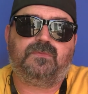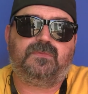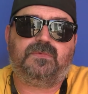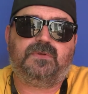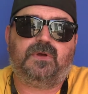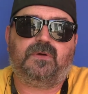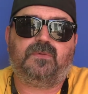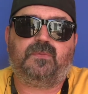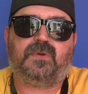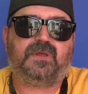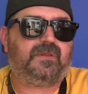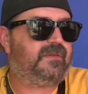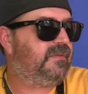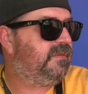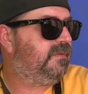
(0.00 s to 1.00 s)
you know
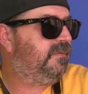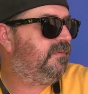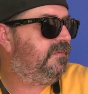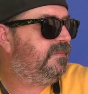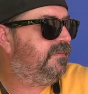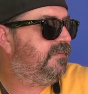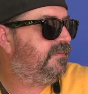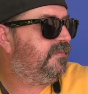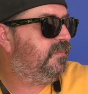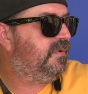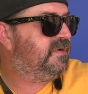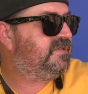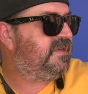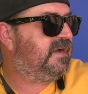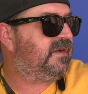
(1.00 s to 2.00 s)
we
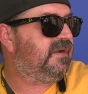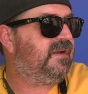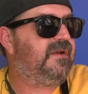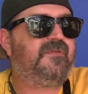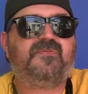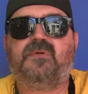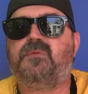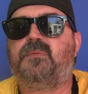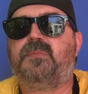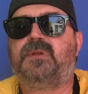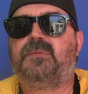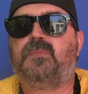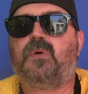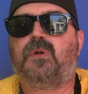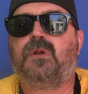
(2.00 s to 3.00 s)
we're just not going to hear from them
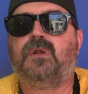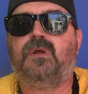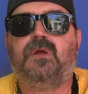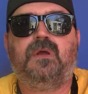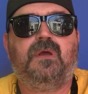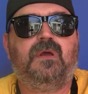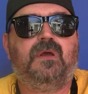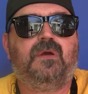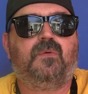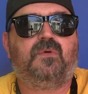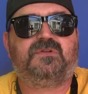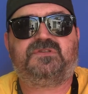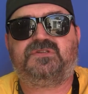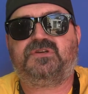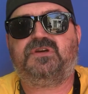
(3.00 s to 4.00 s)
anymore,
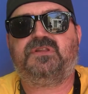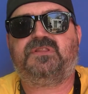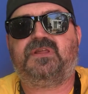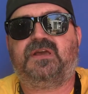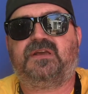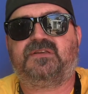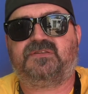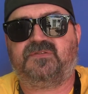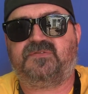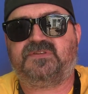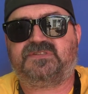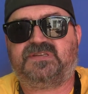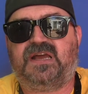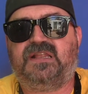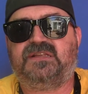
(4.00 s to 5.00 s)
which is a good thing because if
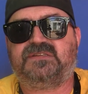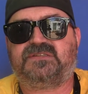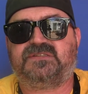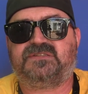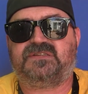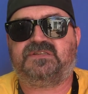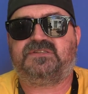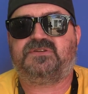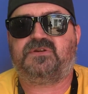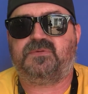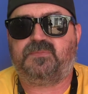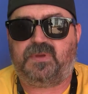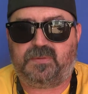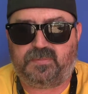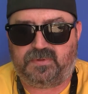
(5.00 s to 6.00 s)
it silences these
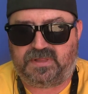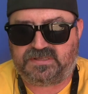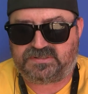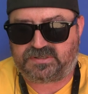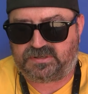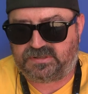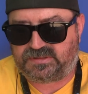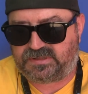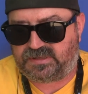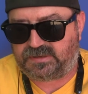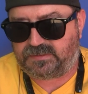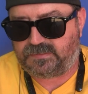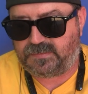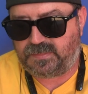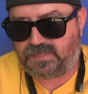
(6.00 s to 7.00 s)
certain people, that's a good thing.
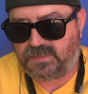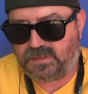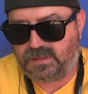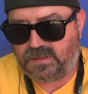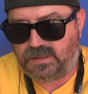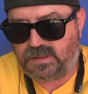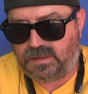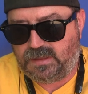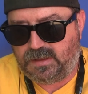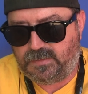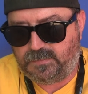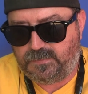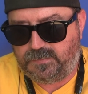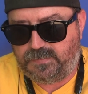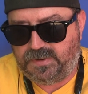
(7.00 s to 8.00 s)

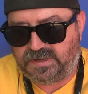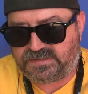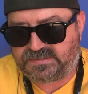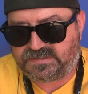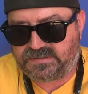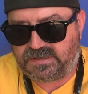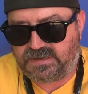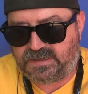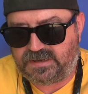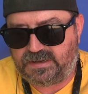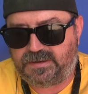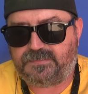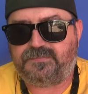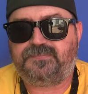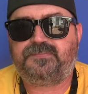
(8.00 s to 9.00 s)
But,
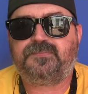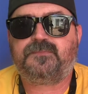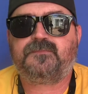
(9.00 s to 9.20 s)
um,